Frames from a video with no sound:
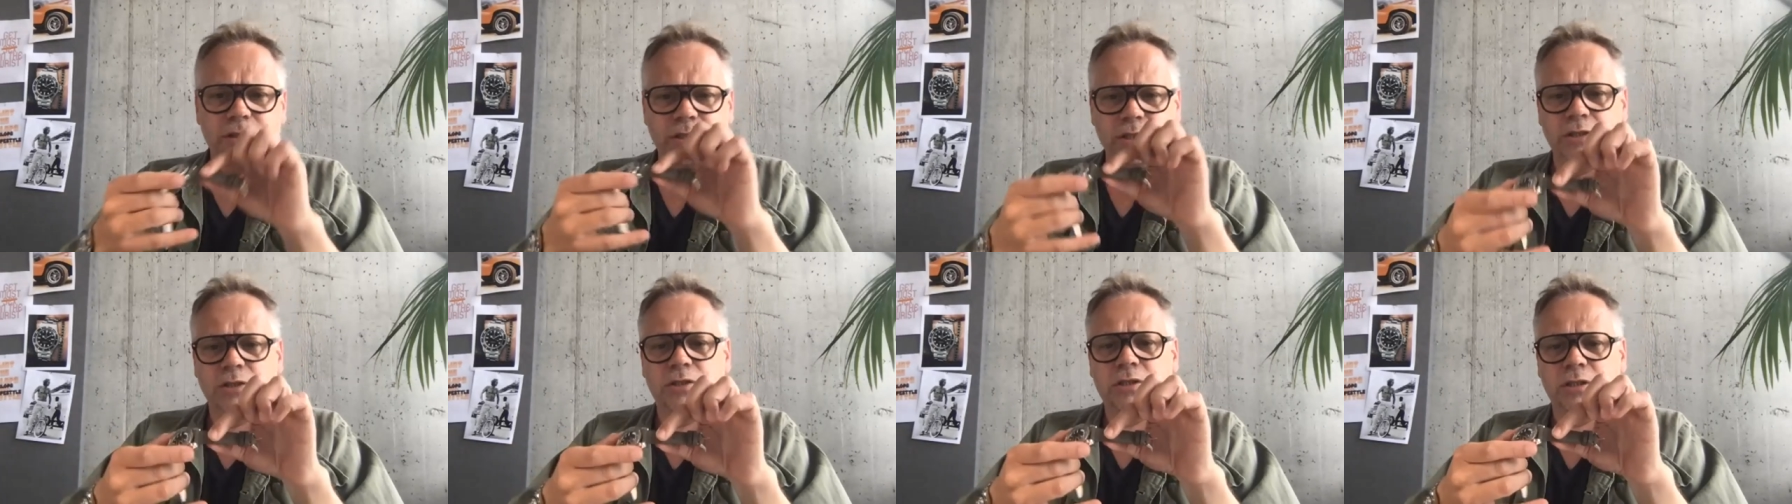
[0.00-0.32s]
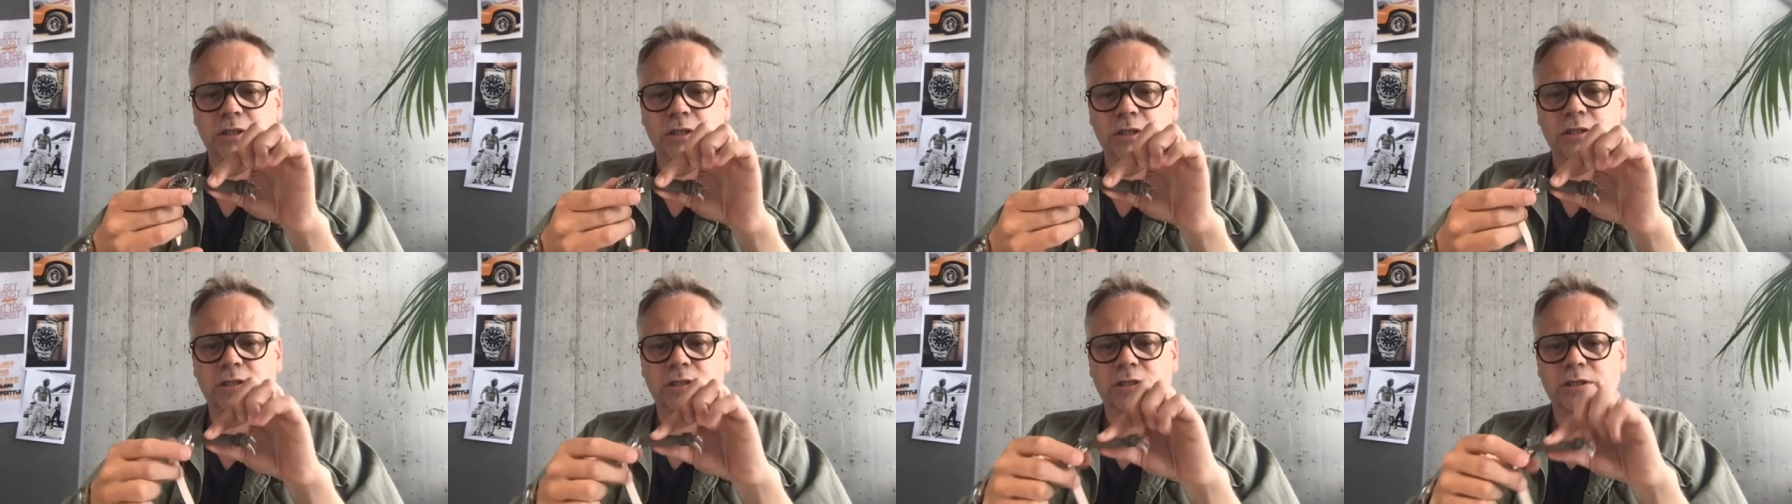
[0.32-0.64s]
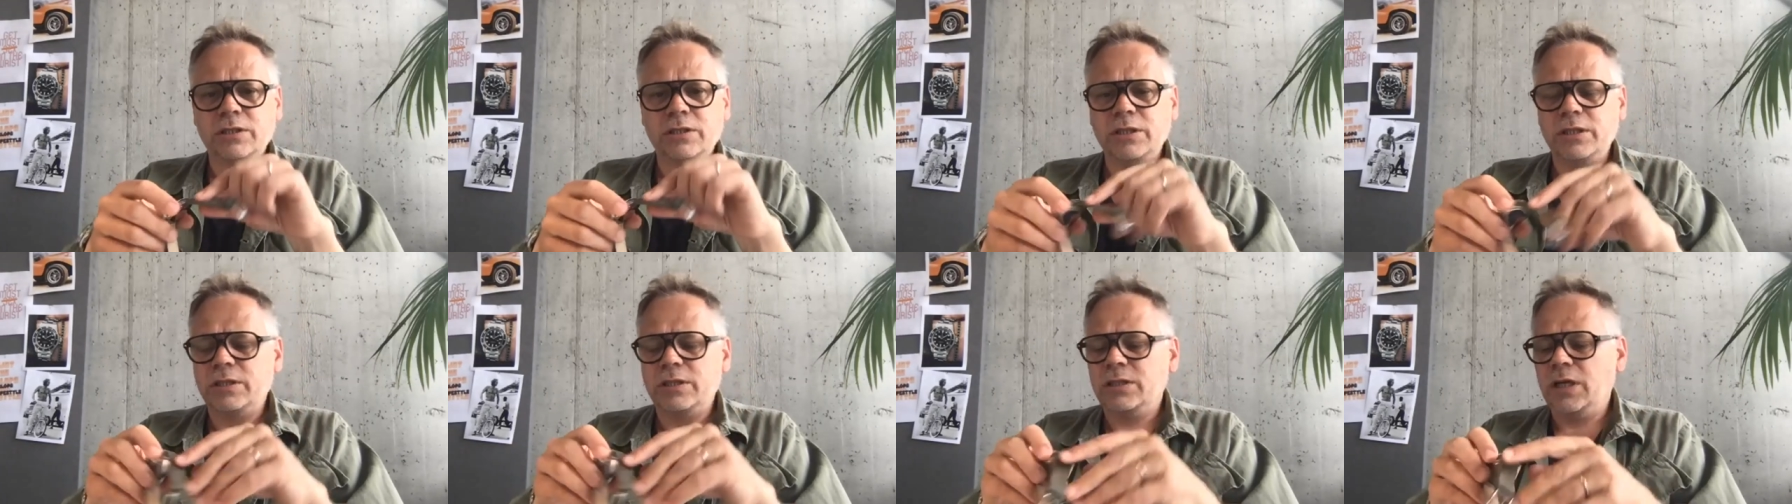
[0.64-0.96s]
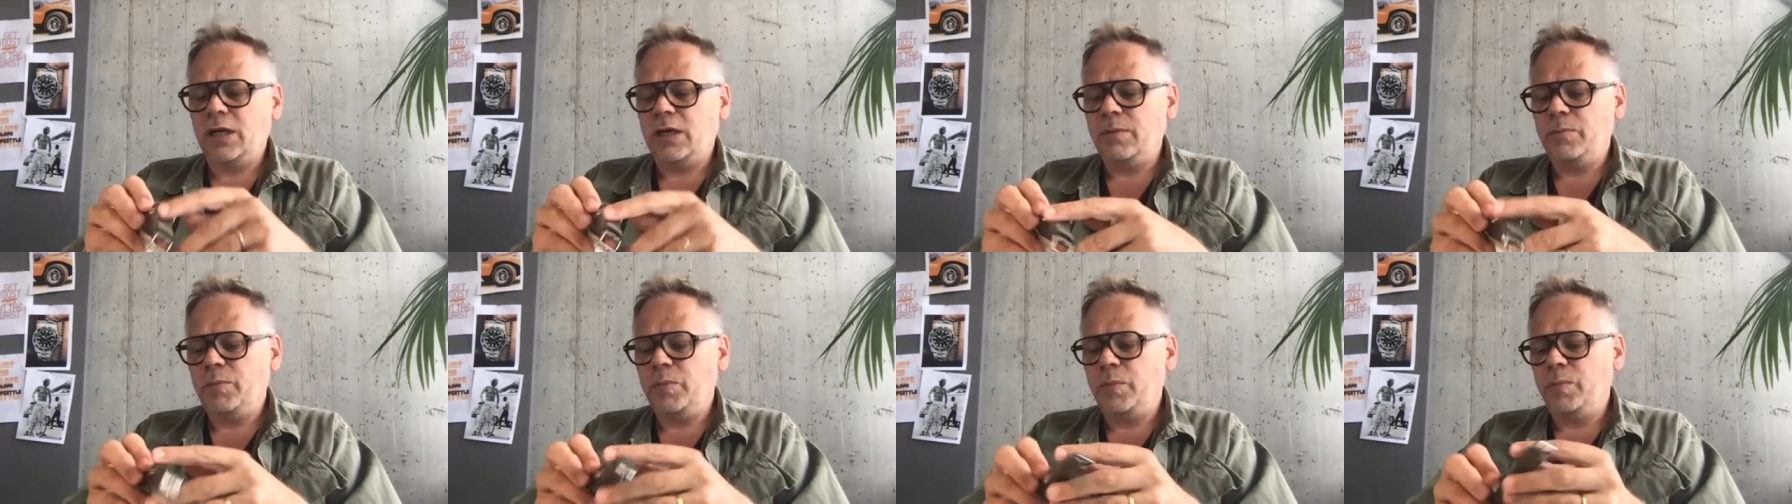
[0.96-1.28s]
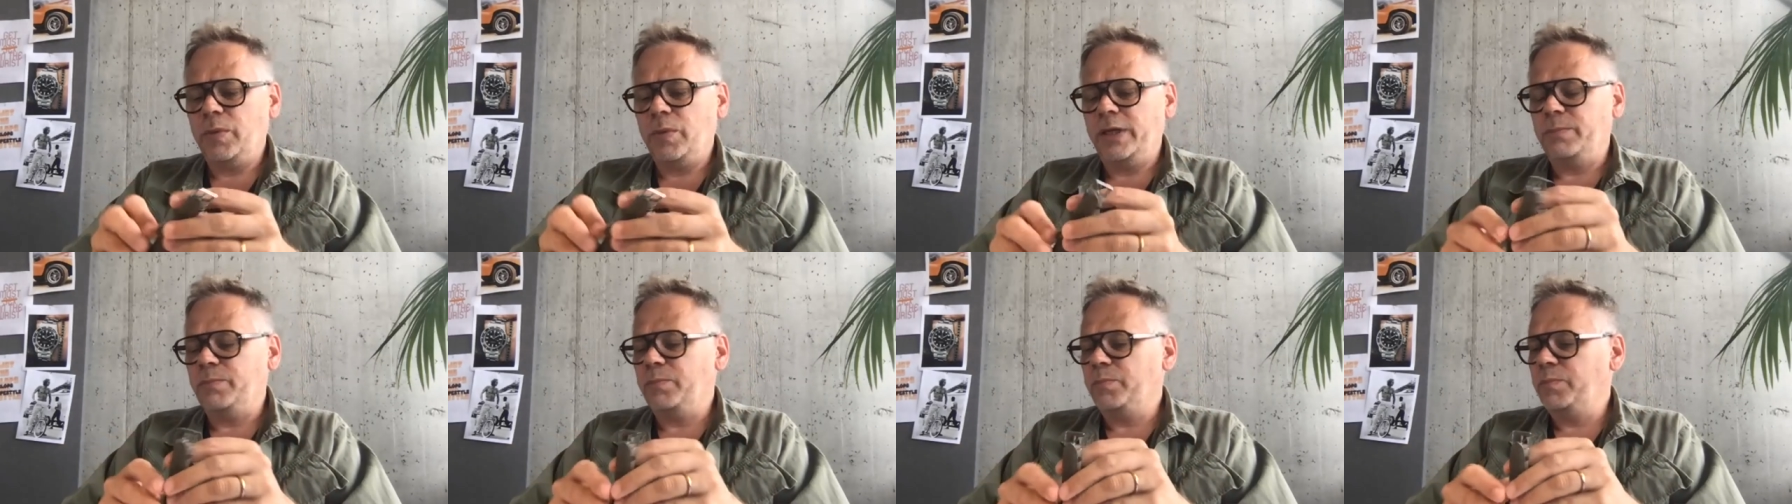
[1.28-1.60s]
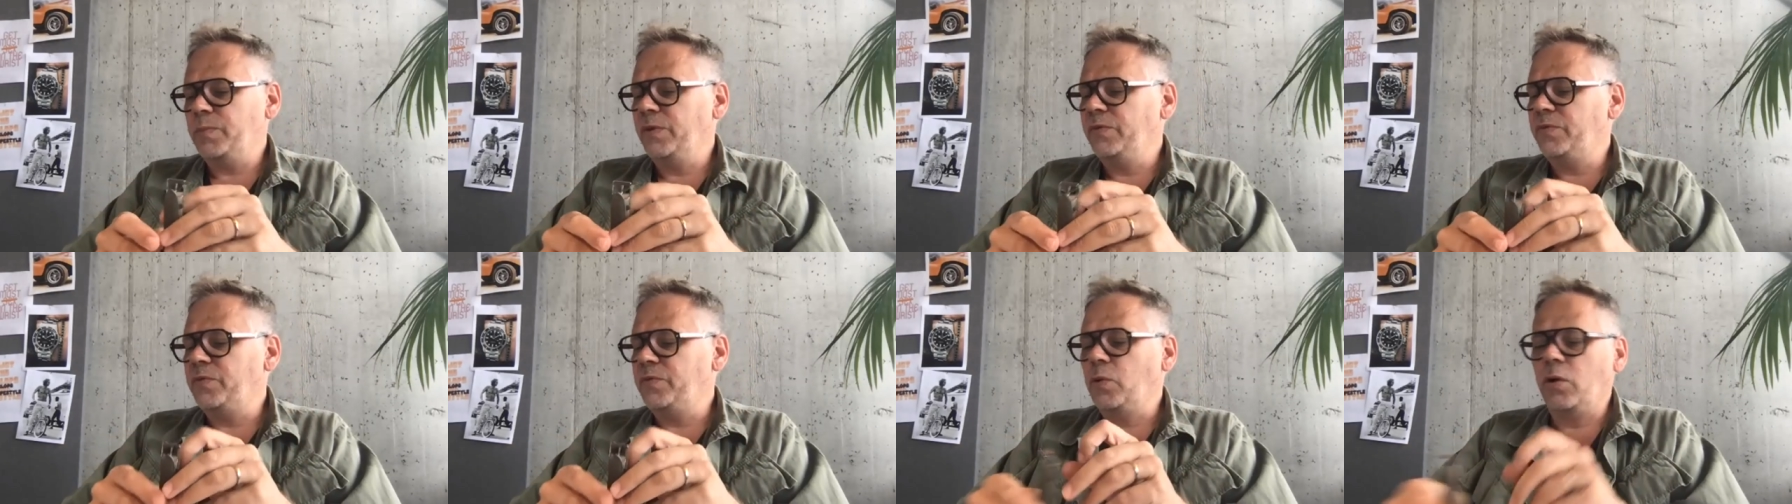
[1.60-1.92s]
This this this sound, but
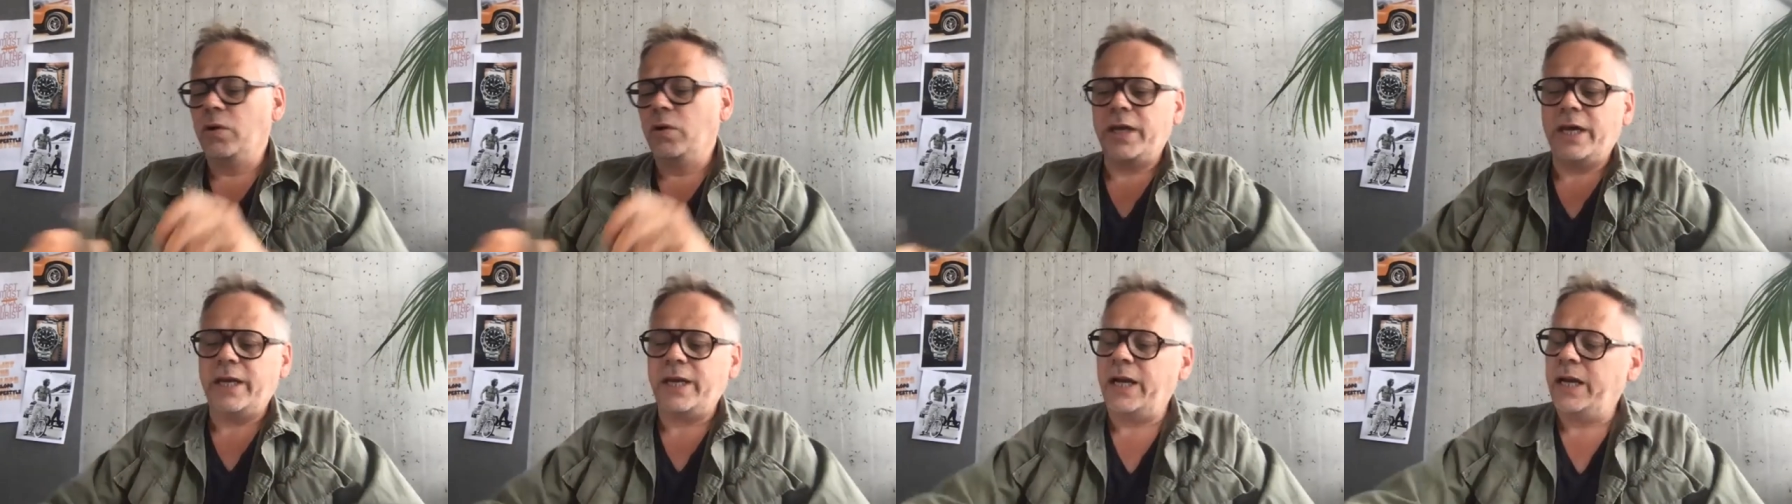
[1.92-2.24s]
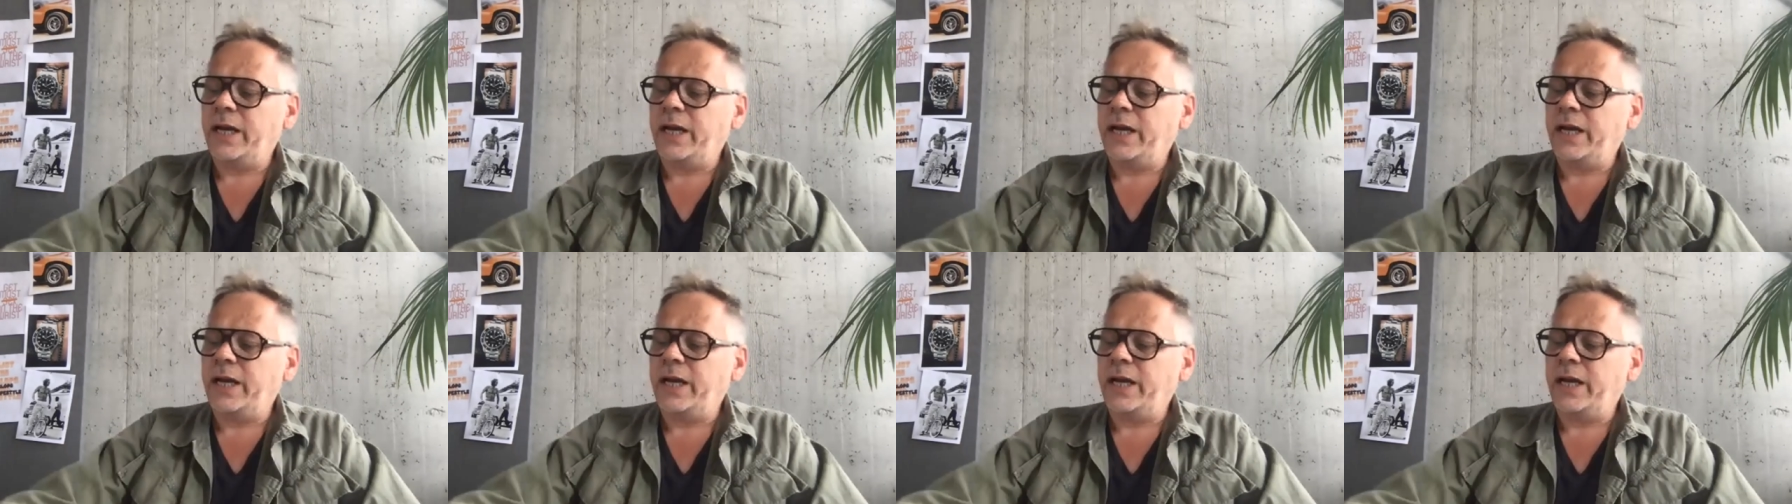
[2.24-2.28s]
before that,